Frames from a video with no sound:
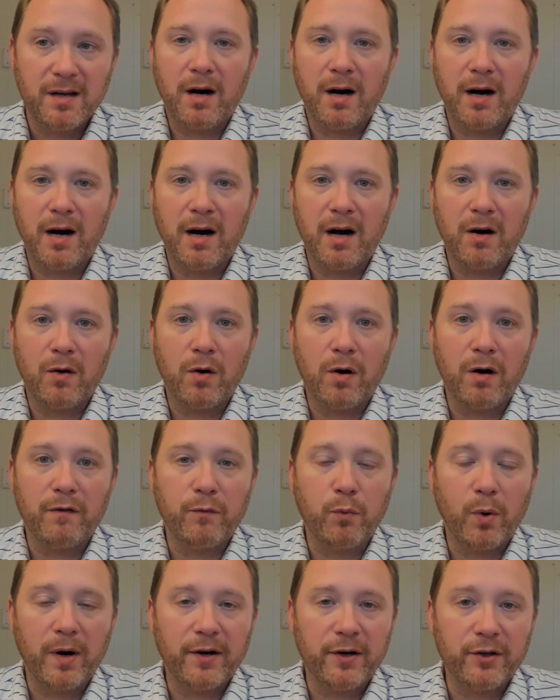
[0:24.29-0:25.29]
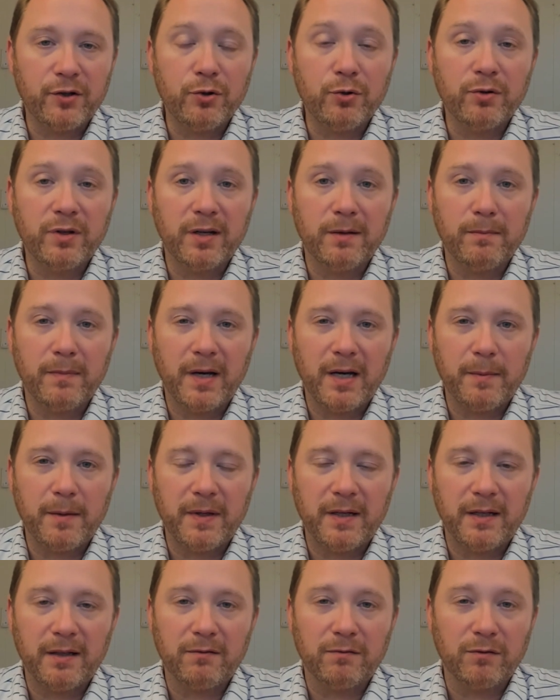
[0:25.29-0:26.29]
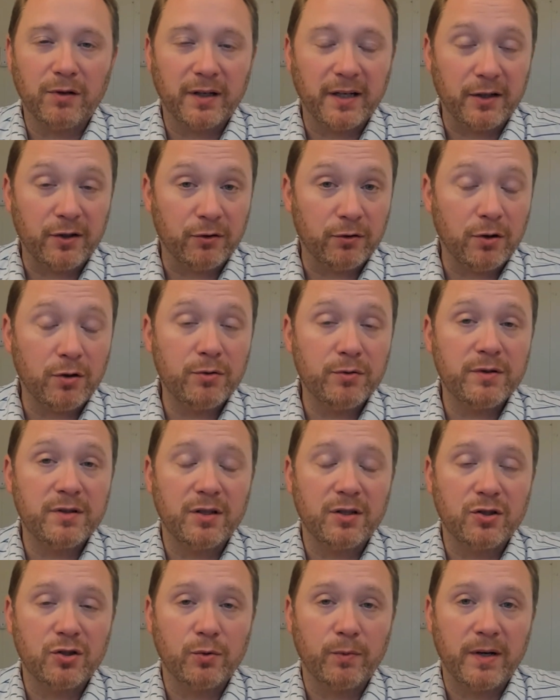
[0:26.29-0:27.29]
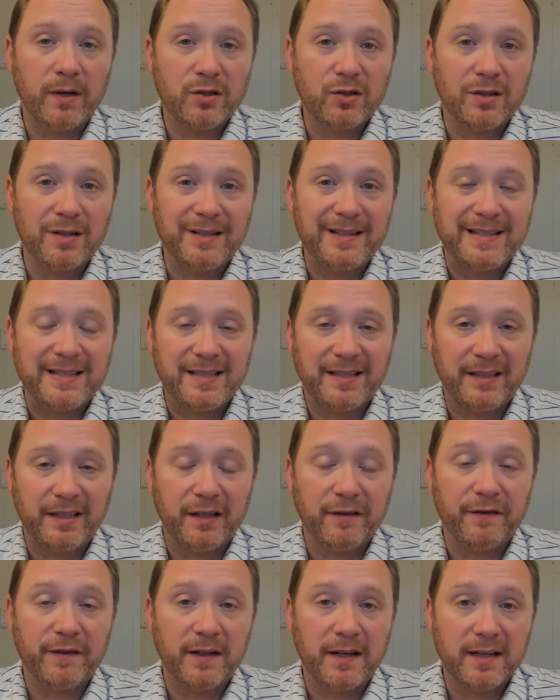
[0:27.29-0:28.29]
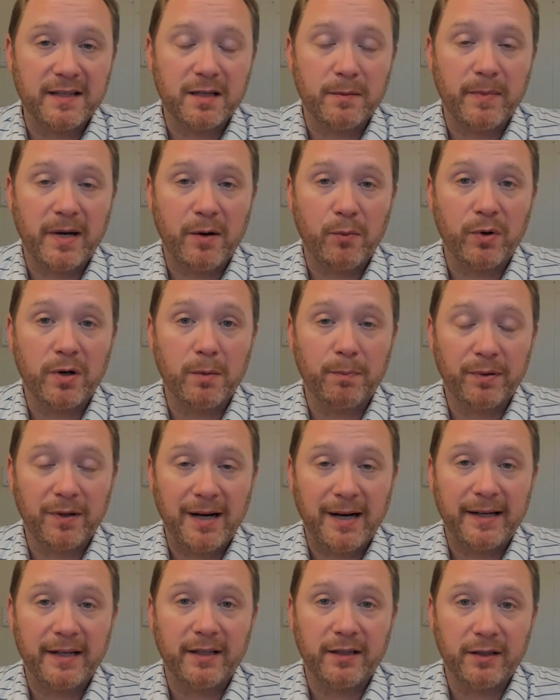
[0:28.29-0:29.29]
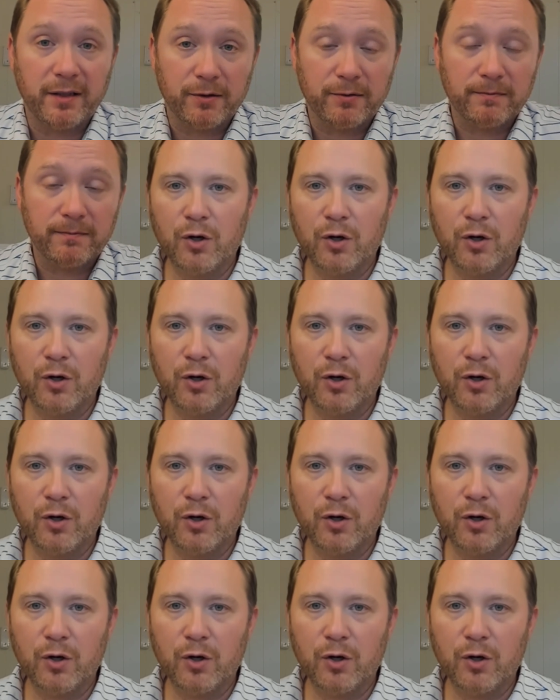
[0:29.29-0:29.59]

of where you can maybe look at your own situation and see if an SMA would apply to you.